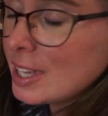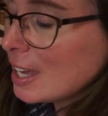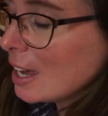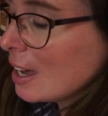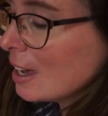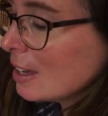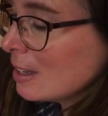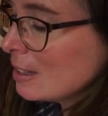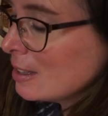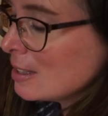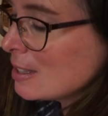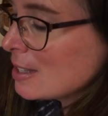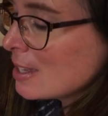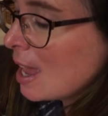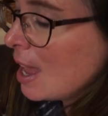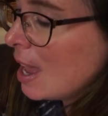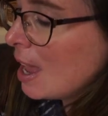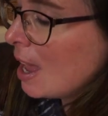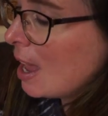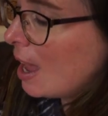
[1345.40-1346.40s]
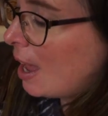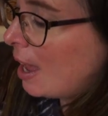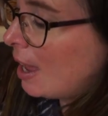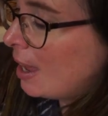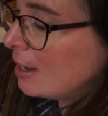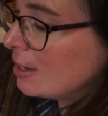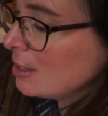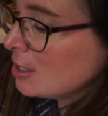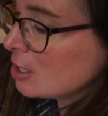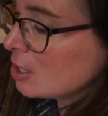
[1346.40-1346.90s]
yarns,
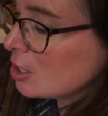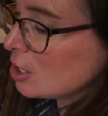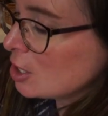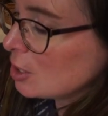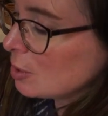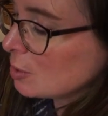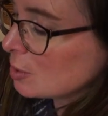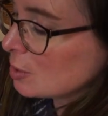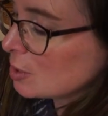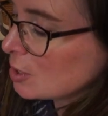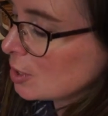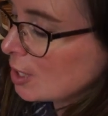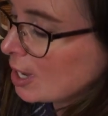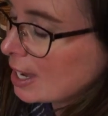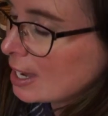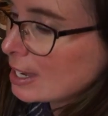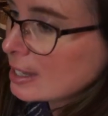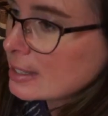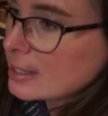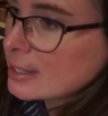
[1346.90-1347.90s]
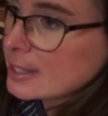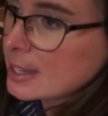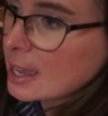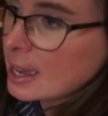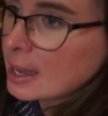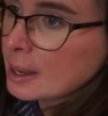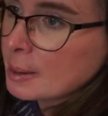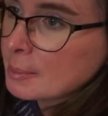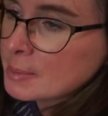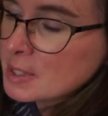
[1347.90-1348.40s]
and she also has
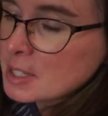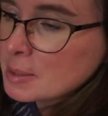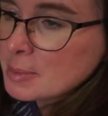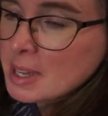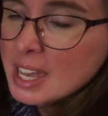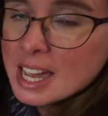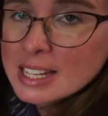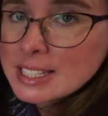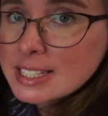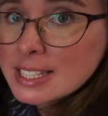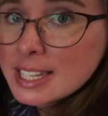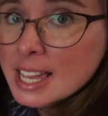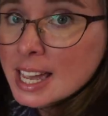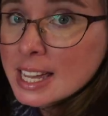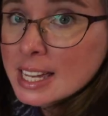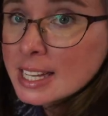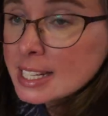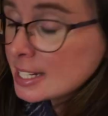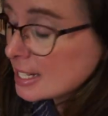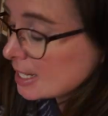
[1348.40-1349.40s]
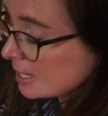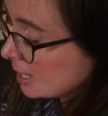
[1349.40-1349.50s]
some Cascade